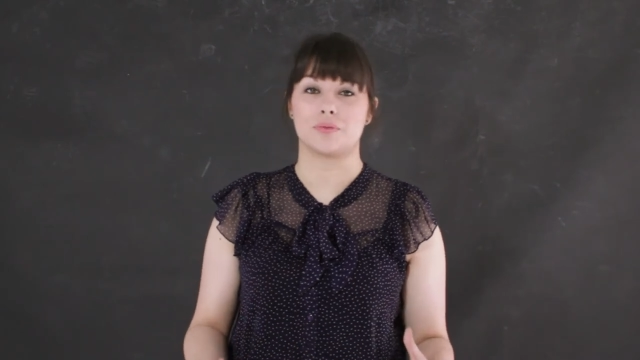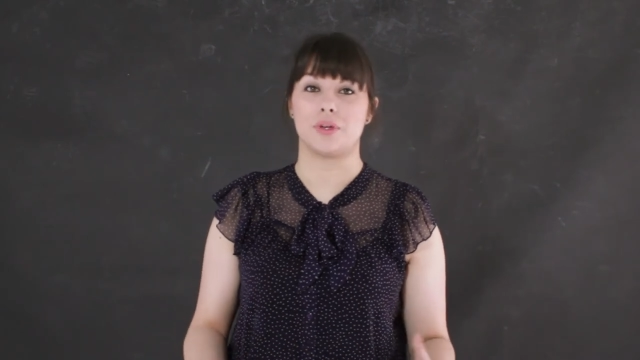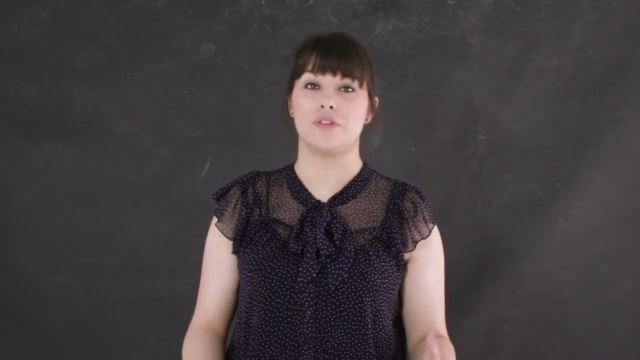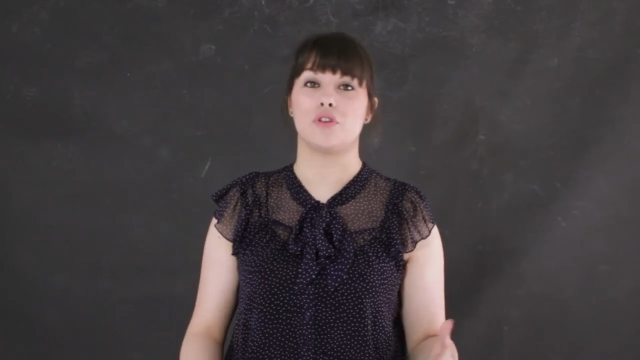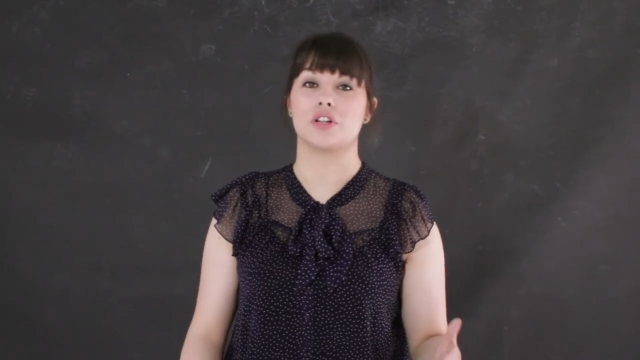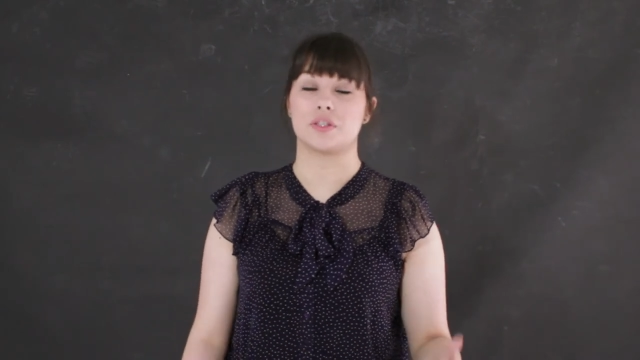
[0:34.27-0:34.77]
but
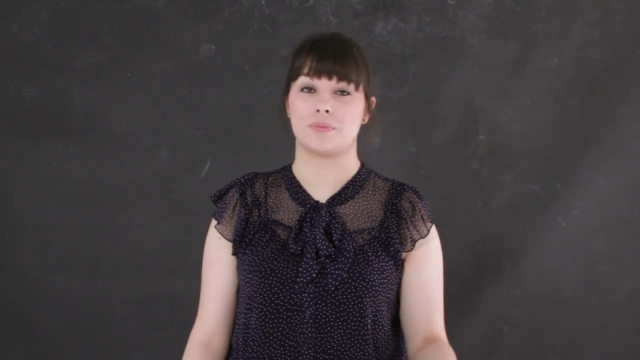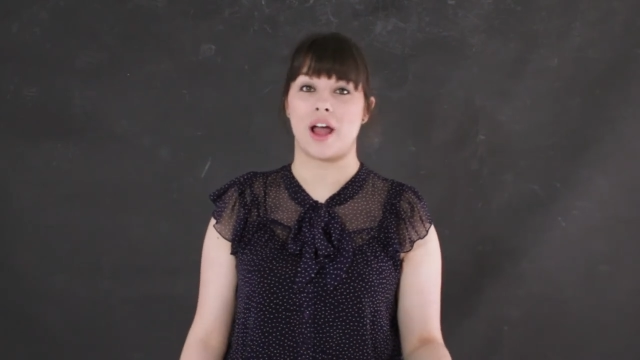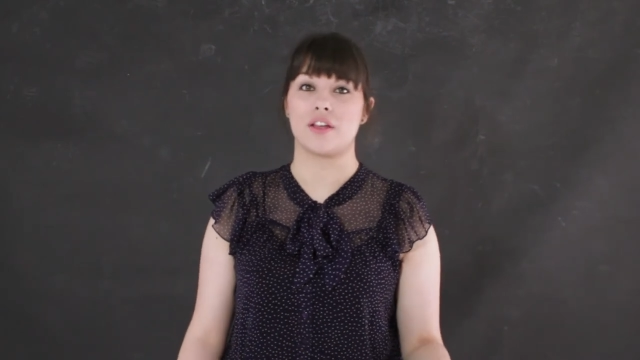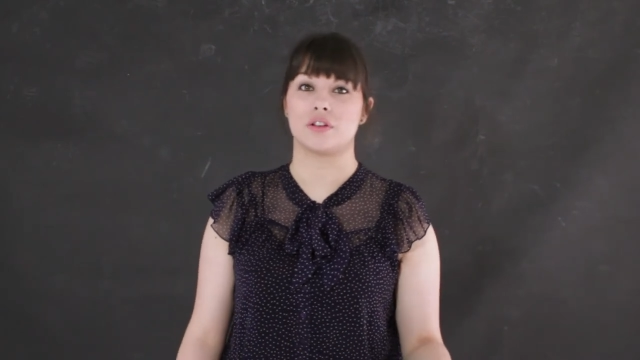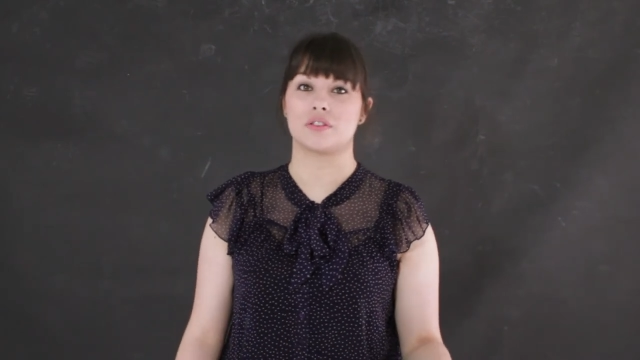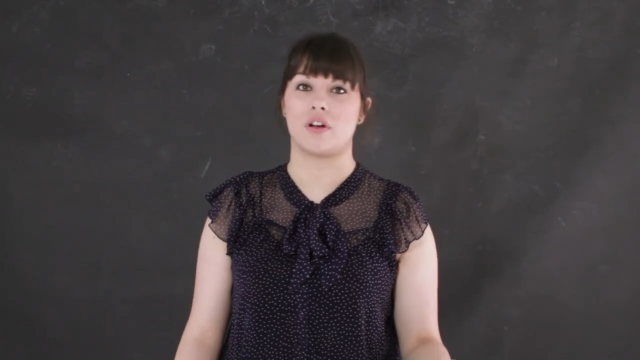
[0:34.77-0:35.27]
you've got to bite
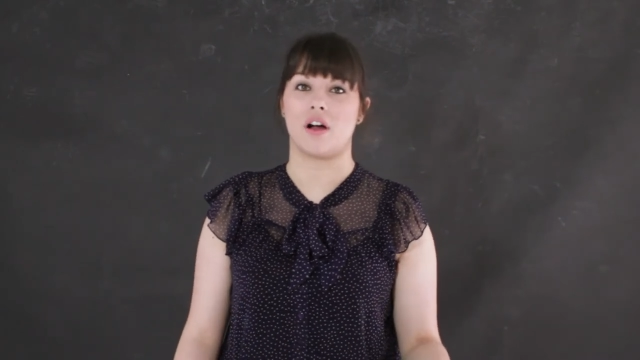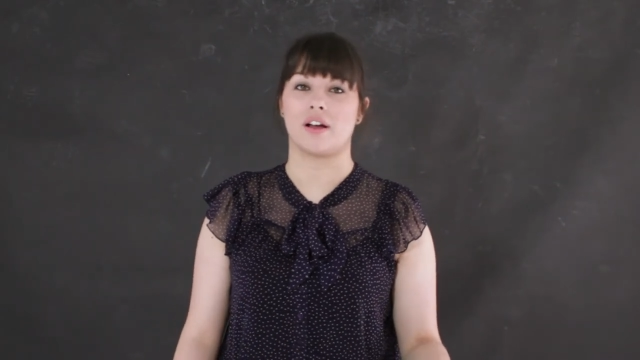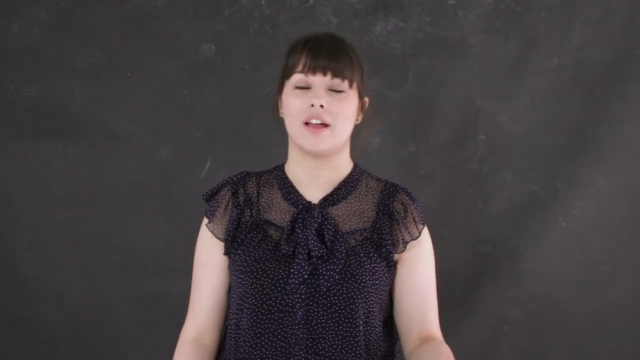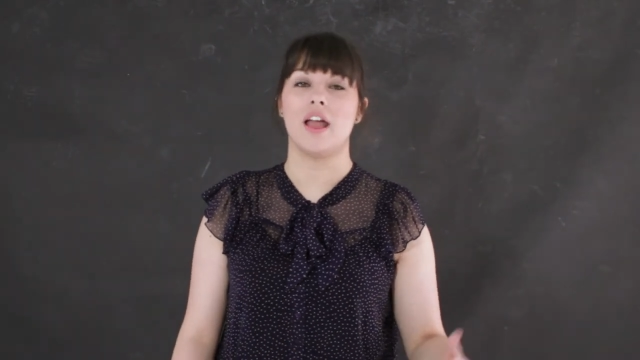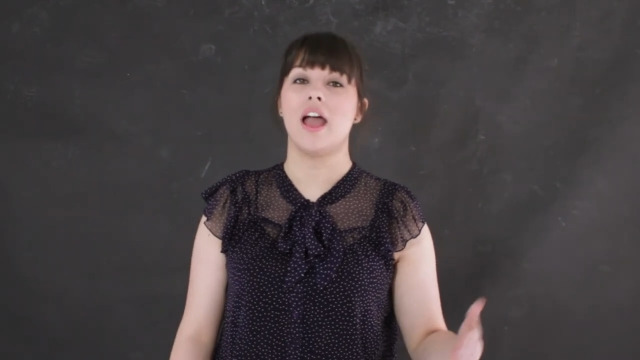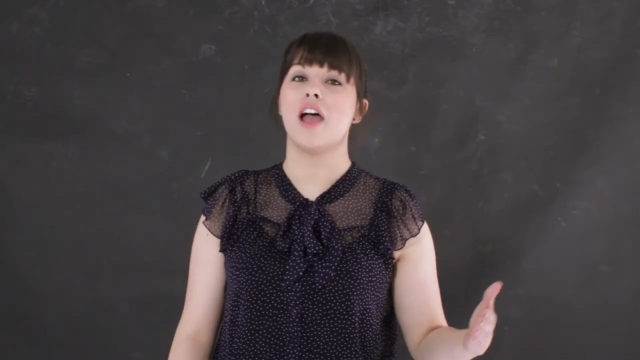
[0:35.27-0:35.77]
your tongue.
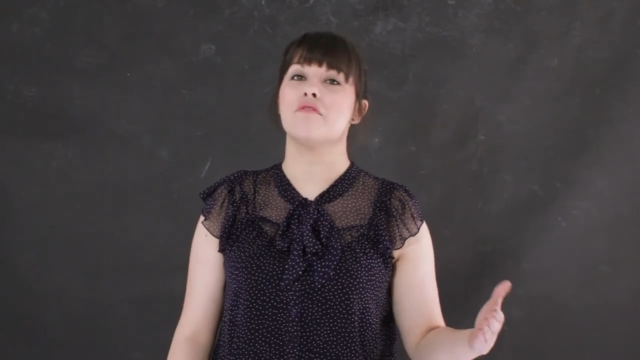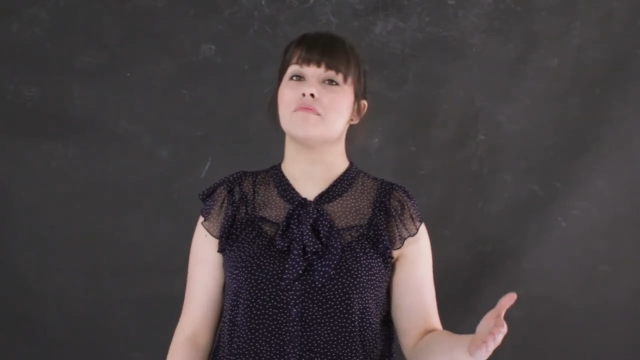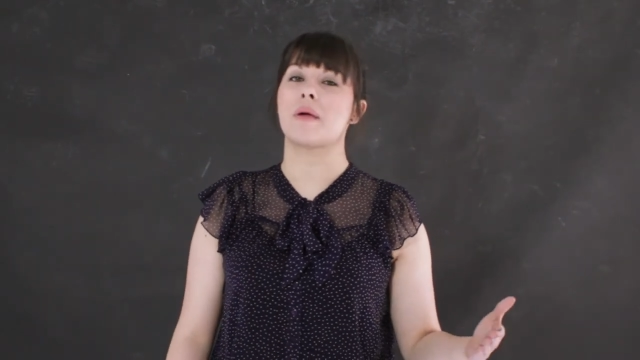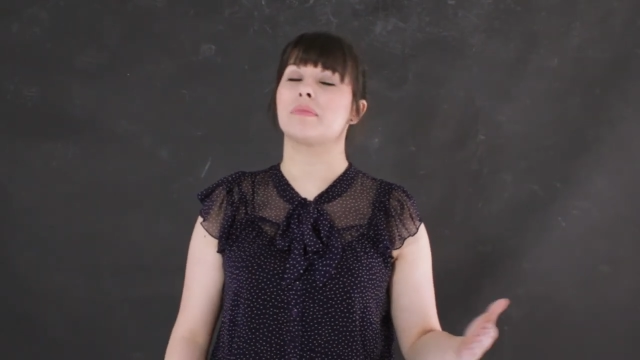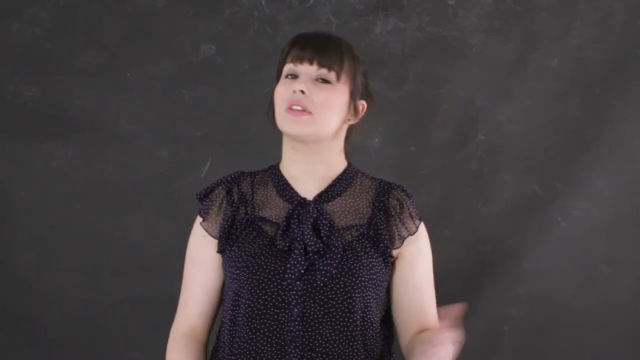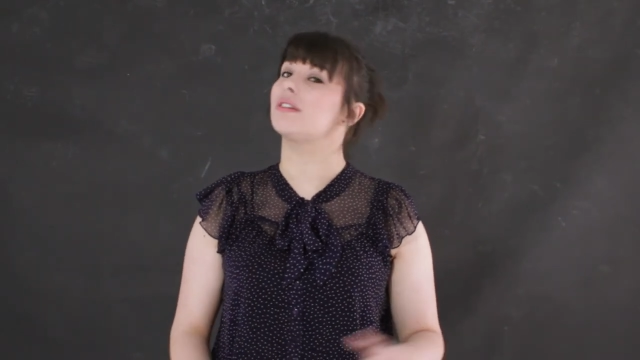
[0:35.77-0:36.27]
And
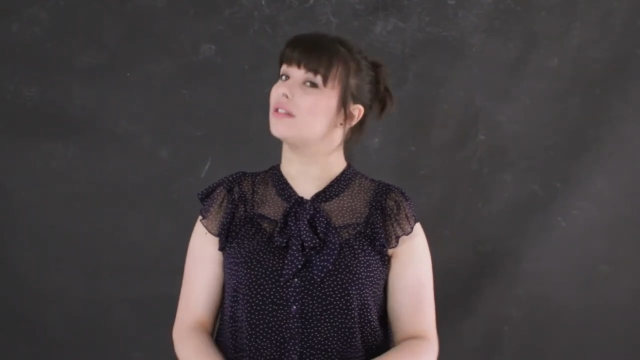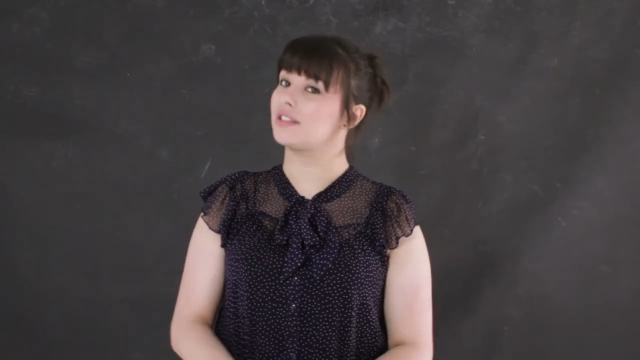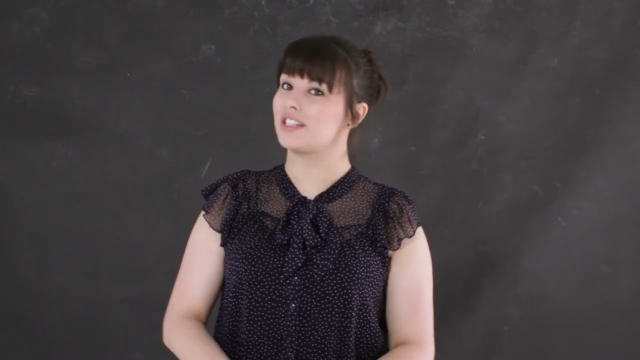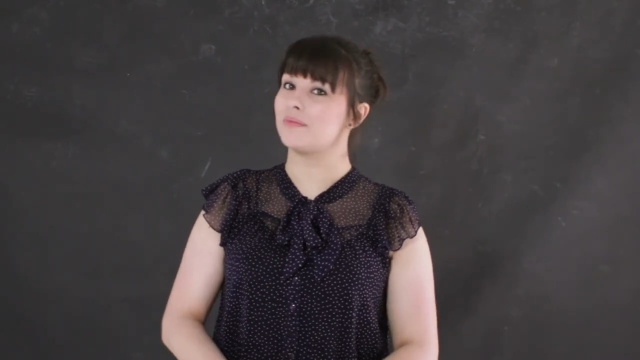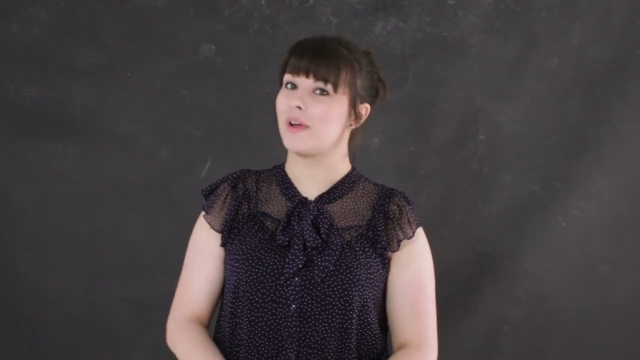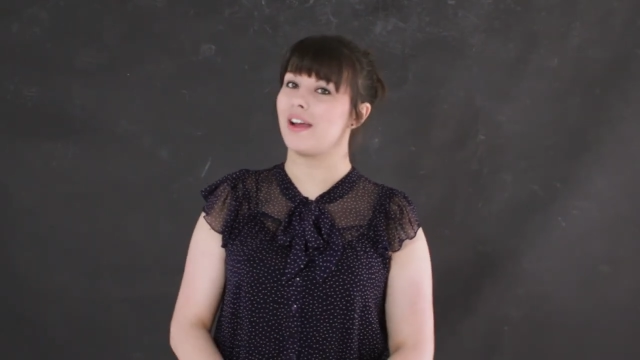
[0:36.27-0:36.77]
remember, the
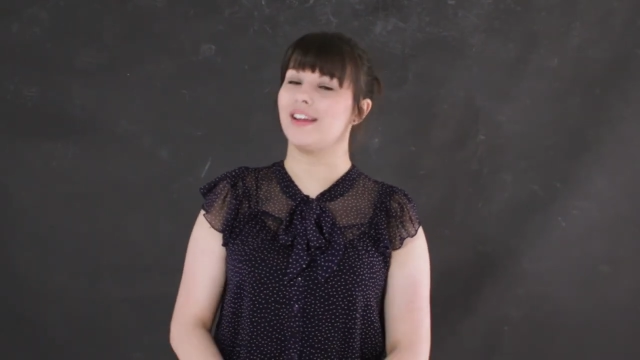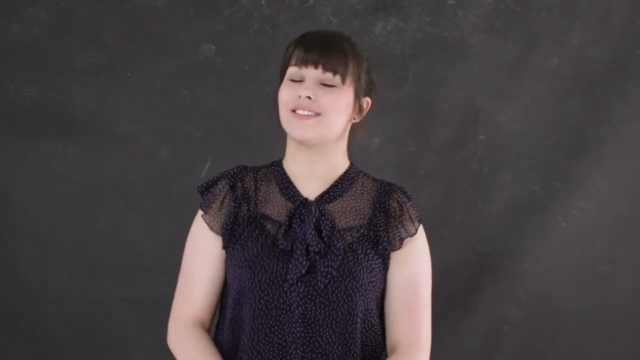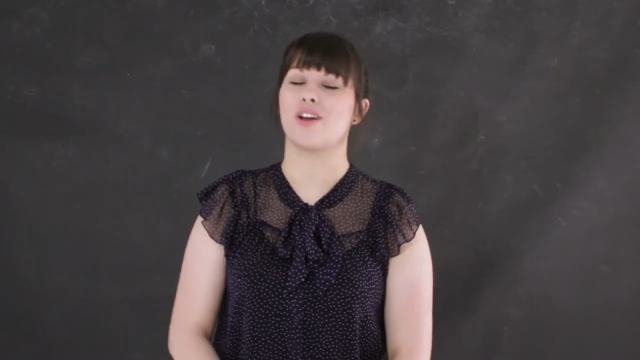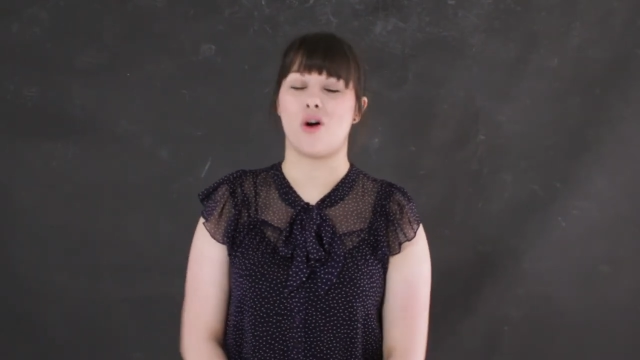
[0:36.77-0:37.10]
customer is